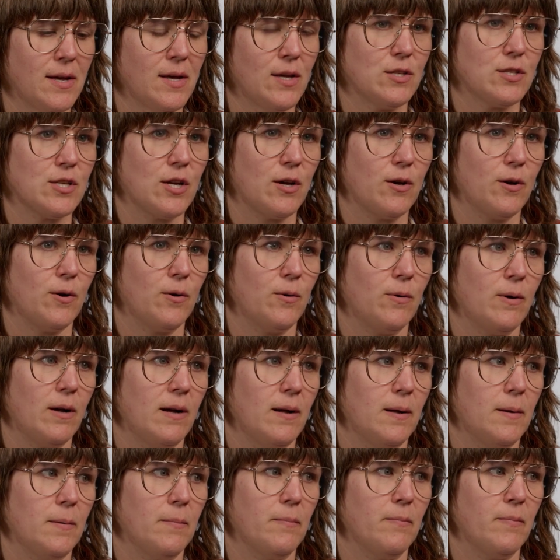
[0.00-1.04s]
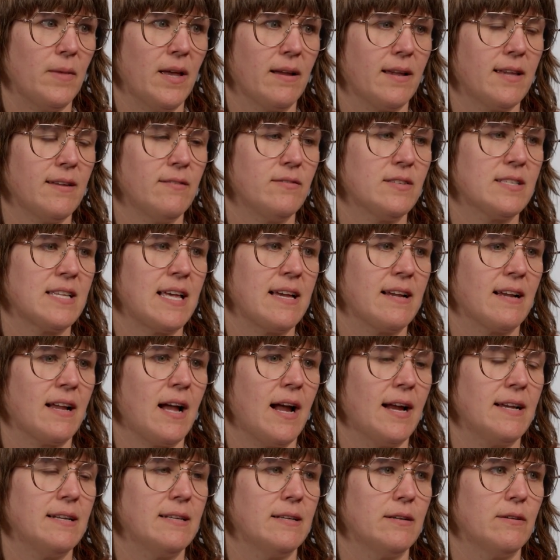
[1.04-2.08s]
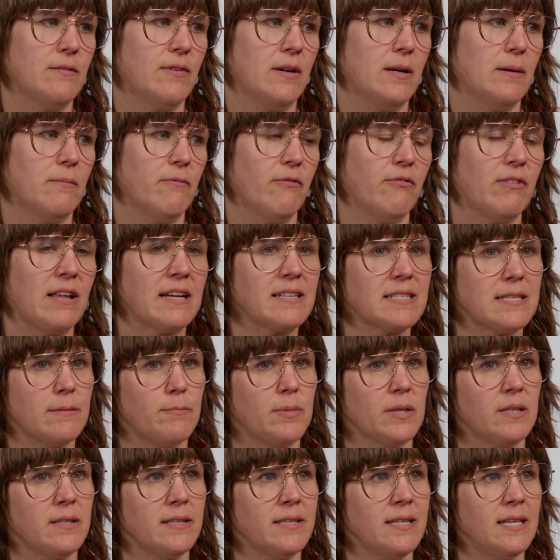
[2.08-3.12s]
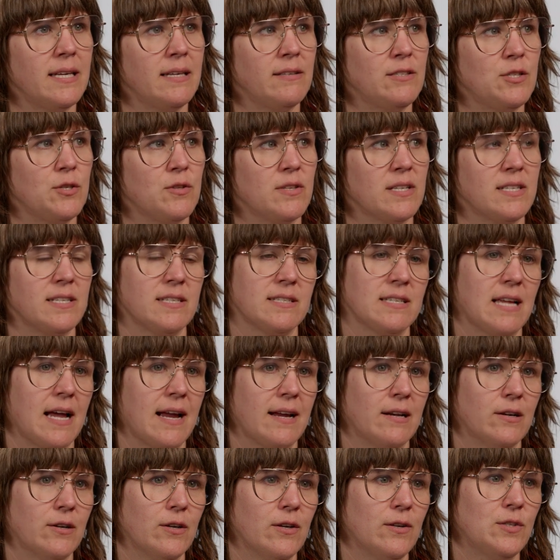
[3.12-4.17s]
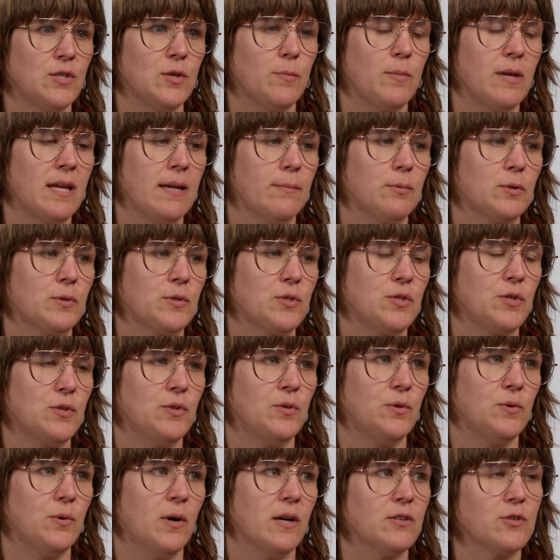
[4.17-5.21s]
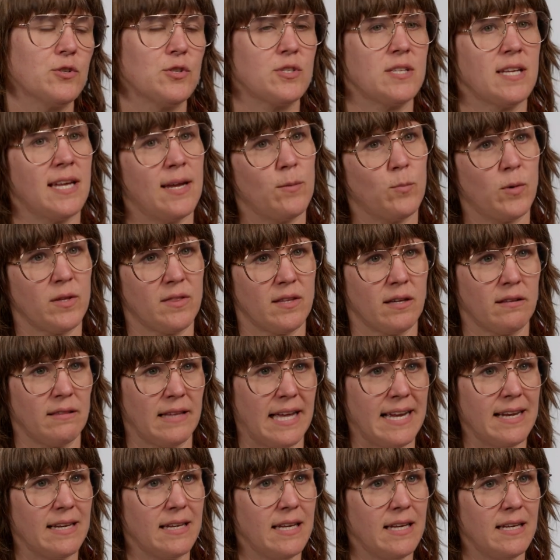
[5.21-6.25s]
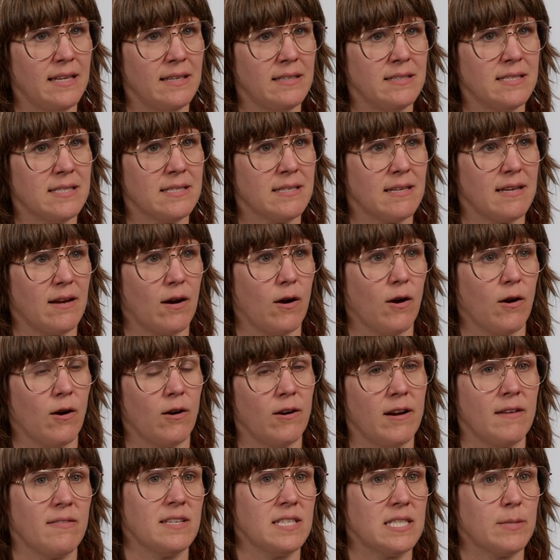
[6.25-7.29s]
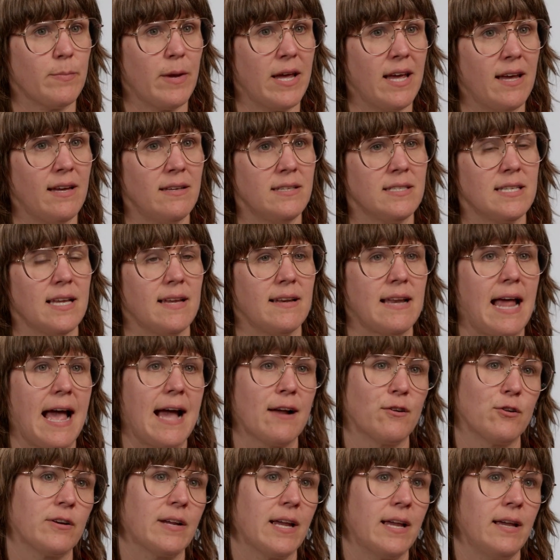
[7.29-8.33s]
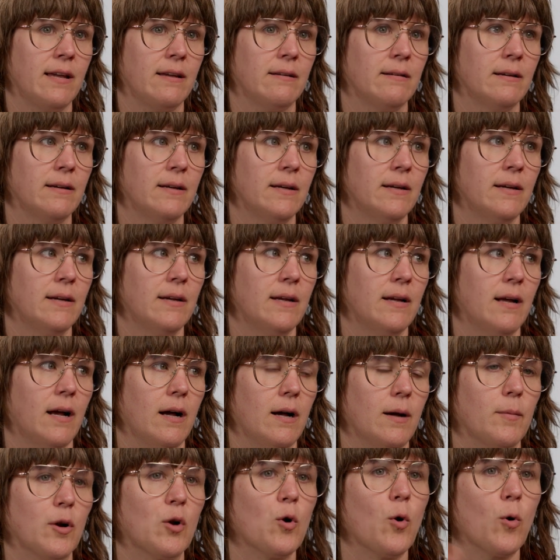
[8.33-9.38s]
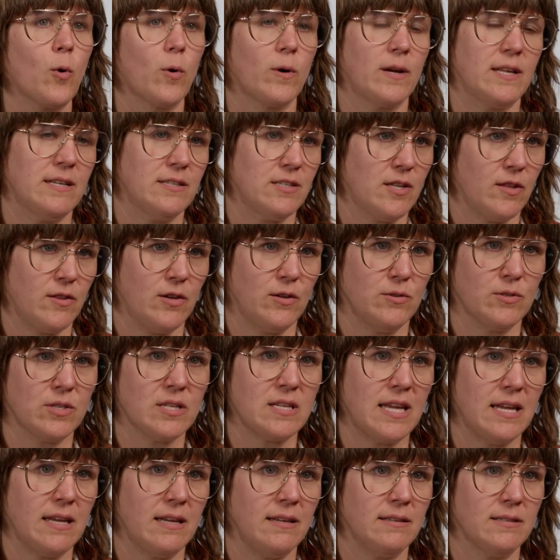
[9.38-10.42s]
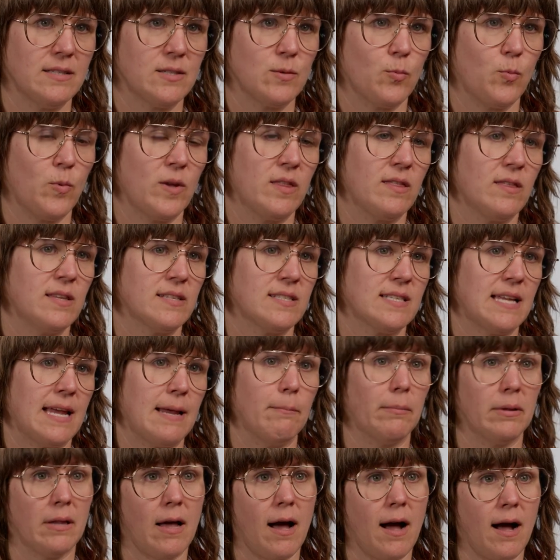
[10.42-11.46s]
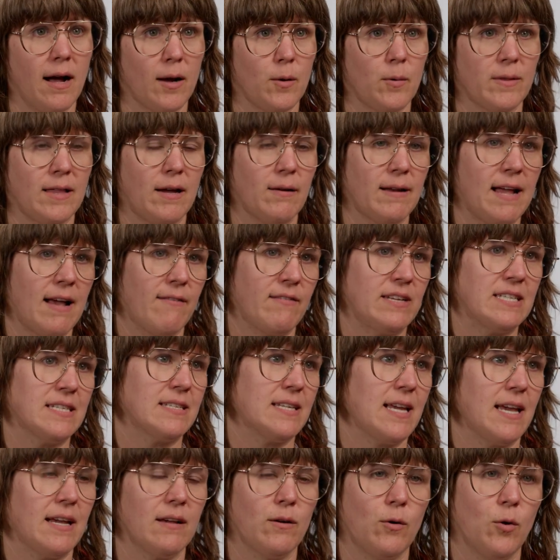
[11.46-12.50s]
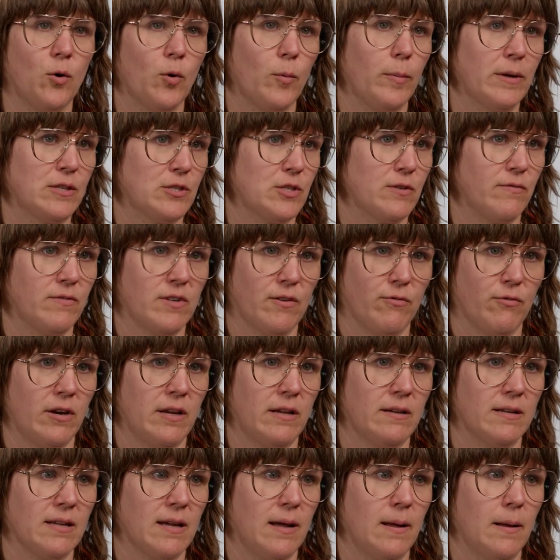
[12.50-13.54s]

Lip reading: So it gives that kind of flexibility to the designer to be able to understand what the light needs are in the space and aggregate according to those needs with the same block without having to take a whole bunch of different